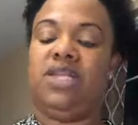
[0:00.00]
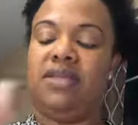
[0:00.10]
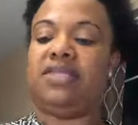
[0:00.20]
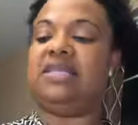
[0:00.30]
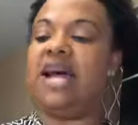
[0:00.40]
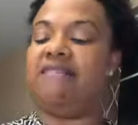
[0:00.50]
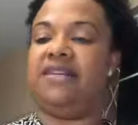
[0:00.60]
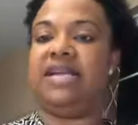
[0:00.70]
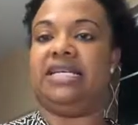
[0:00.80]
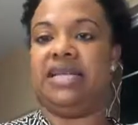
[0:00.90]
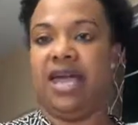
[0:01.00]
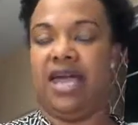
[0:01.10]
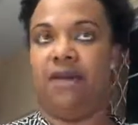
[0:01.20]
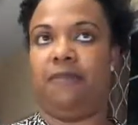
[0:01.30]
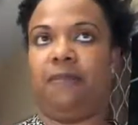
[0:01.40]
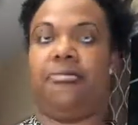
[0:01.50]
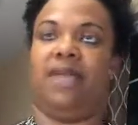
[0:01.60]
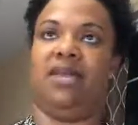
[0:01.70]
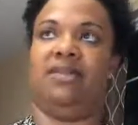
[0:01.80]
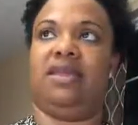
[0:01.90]
the staff finally came,
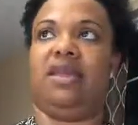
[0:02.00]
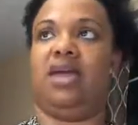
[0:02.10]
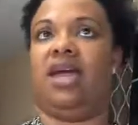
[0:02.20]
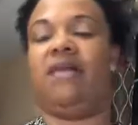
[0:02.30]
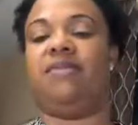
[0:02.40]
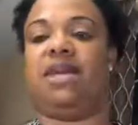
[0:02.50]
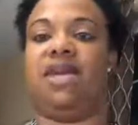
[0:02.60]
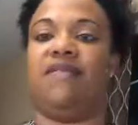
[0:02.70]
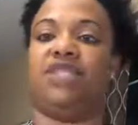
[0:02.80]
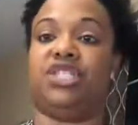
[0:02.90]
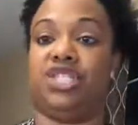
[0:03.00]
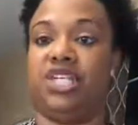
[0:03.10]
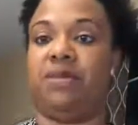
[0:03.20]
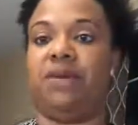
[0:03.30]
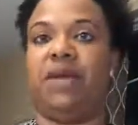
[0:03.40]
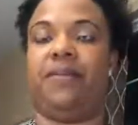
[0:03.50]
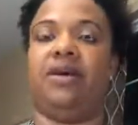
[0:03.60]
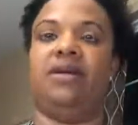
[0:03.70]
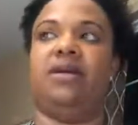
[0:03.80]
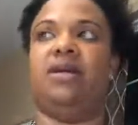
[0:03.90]
and they gave us a sheet of
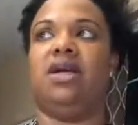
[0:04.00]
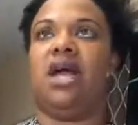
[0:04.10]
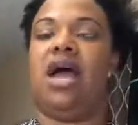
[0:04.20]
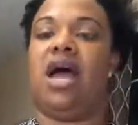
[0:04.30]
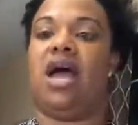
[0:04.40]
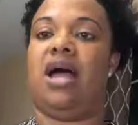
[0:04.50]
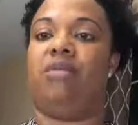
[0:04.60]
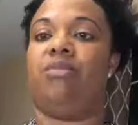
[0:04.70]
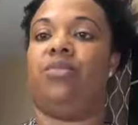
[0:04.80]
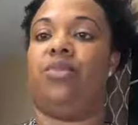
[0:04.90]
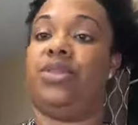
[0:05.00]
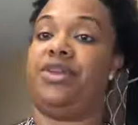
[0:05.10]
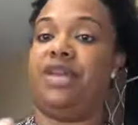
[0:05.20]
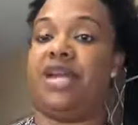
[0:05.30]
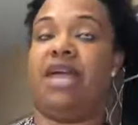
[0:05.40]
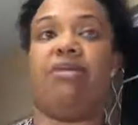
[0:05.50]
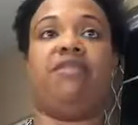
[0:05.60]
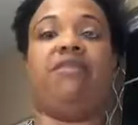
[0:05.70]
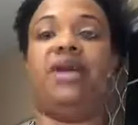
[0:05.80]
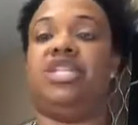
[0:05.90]
paper with your name
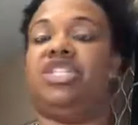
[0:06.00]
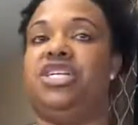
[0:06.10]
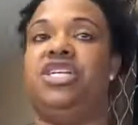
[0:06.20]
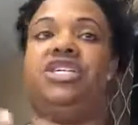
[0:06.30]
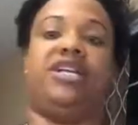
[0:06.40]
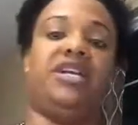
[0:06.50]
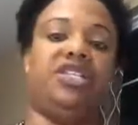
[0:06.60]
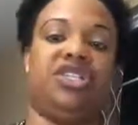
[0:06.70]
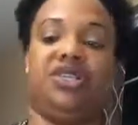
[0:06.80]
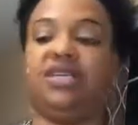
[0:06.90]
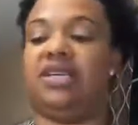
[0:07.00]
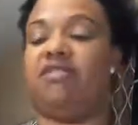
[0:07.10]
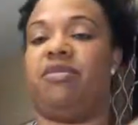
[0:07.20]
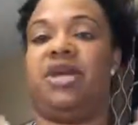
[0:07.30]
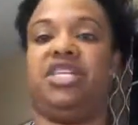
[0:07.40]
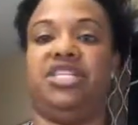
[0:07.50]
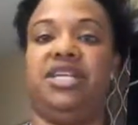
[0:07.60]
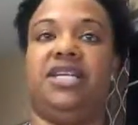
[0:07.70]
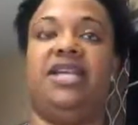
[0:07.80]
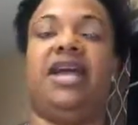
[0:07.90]
information, your insurance
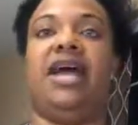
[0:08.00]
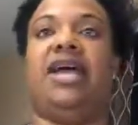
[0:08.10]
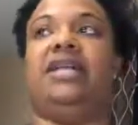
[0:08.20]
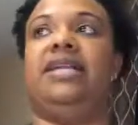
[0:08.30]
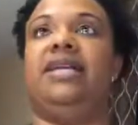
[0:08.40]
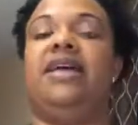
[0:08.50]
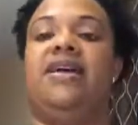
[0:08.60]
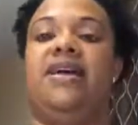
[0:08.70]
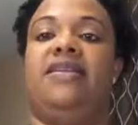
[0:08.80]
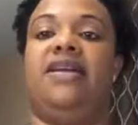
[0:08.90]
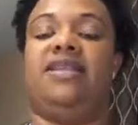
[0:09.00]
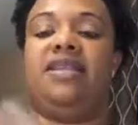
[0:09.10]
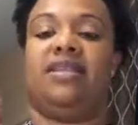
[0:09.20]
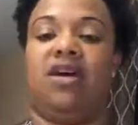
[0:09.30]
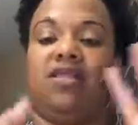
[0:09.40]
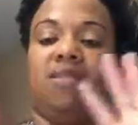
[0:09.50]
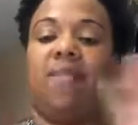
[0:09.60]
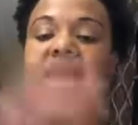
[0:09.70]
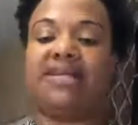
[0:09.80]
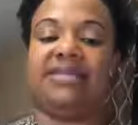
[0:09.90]
information, and then on the
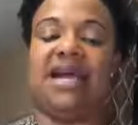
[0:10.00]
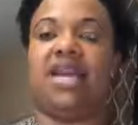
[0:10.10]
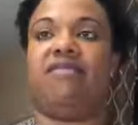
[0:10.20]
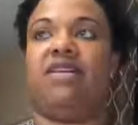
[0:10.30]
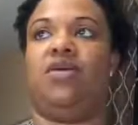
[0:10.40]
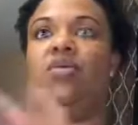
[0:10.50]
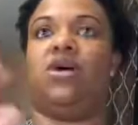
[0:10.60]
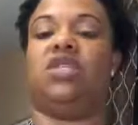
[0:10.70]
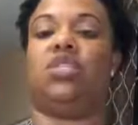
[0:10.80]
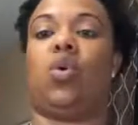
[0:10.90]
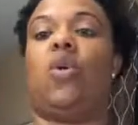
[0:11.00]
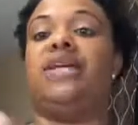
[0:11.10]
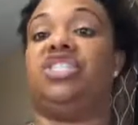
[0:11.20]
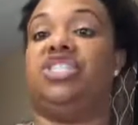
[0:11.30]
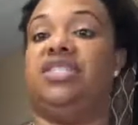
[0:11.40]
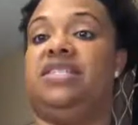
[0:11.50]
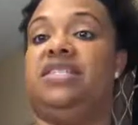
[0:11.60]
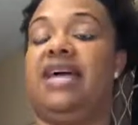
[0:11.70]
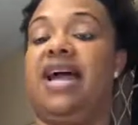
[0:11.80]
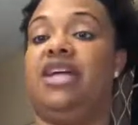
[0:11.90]
back side of it was questions
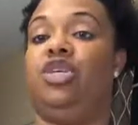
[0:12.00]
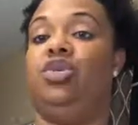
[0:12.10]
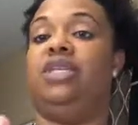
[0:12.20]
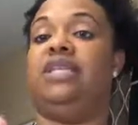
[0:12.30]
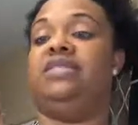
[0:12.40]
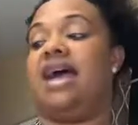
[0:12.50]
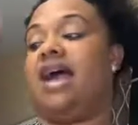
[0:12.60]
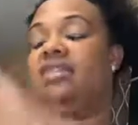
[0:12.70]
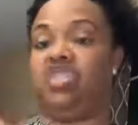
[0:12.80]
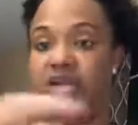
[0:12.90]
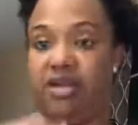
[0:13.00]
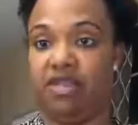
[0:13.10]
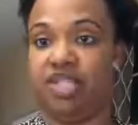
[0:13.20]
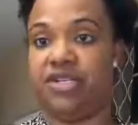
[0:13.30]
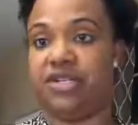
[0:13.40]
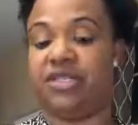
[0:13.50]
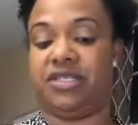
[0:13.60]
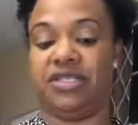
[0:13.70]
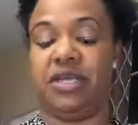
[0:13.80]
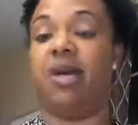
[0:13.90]
that you need to ask your
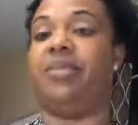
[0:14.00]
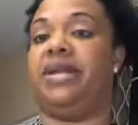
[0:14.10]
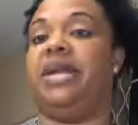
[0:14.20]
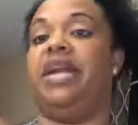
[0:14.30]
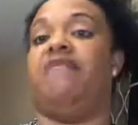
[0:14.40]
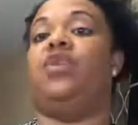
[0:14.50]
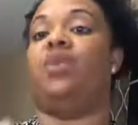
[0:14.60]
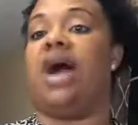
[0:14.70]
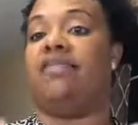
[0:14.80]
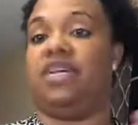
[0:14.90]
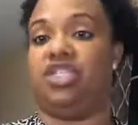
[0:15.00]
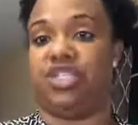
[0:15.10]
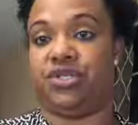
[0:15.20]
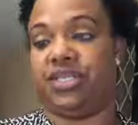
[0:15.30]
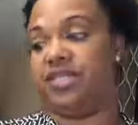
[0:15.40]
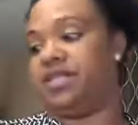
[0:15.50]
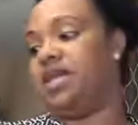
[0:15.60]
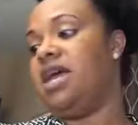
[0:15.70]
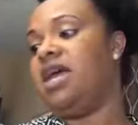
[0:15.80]
insurance company if you have insurance.